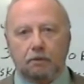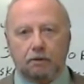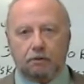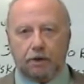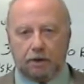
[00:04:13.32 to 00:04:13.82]

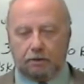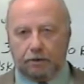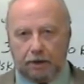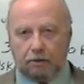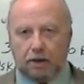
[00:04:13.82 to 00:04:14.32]
critical
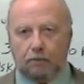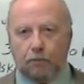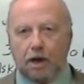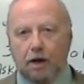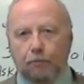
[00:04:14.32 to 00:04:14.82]
that you keep
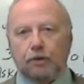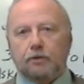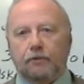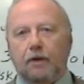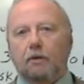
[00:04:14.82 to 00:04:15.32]
copies
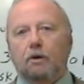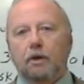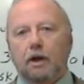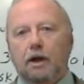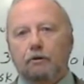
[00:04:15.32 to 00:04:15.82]
of all
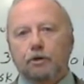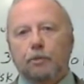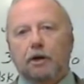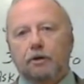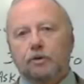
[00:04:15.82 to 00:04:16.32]
your
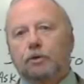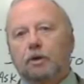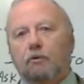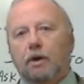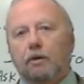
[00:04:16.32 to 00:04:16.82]
correspondence with the
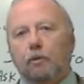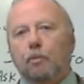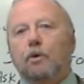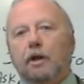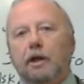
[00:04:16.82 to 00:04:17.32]
credit
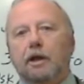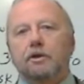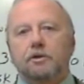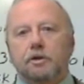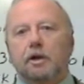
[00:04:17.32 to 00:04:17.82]
reporting
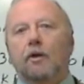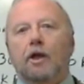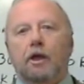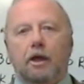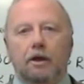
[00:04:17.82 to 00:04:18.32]
agency
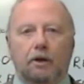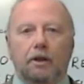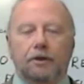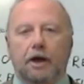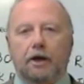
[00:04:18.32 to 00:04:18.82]
and all
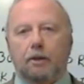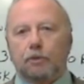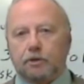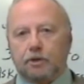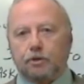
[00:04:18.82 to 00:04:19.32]
the
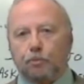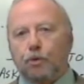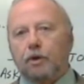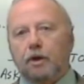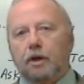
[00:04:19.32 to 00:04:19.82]
documents that
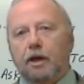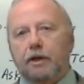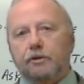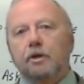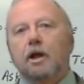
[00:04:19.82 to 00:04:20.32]
support your
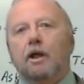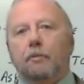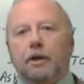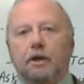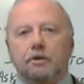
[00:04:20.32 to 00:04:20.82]
case.
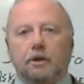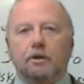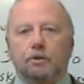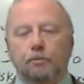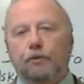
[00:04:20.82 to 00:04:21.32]
Because the
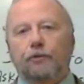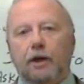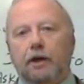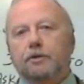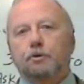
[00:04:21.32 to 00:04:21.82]
Consumer
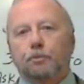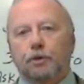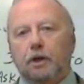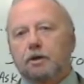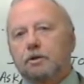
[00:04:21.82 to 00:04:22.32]
Financial
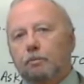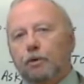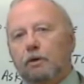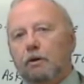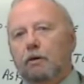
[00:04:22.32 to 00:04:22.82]
Protection
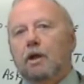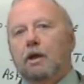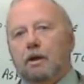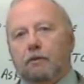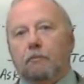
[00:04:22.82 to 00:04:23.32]
Bureau
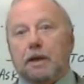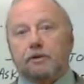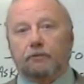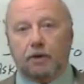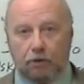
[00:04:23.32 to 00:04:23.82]
makes a
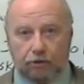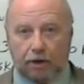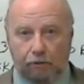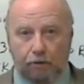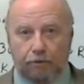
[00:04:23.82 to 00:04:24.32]
very
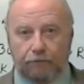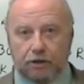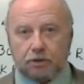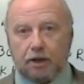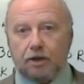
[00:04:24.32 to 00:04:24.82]
thorough
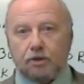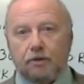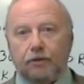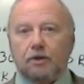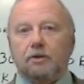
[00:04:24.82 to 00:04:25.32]
investigation
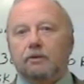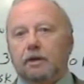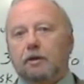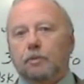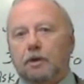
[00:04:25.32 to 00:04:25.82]
of these
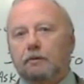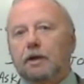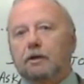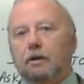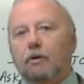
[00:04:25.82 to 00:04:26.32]
claims,
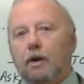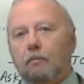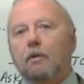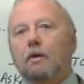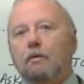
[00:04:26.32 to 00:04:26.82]
unlike the
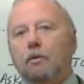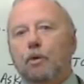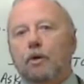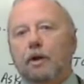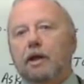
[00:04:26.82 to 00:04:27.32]
credit
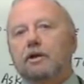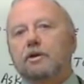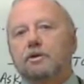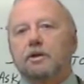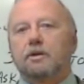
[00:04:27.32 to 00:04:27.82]
reporting
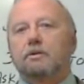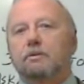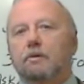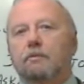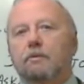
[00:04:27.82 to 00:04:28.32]
agencies who